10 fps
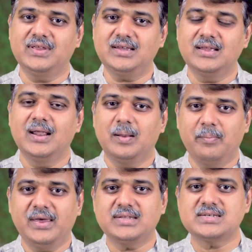the
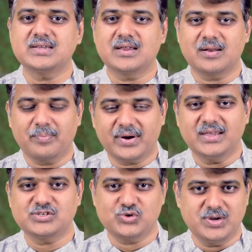best
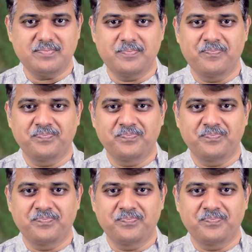price to him.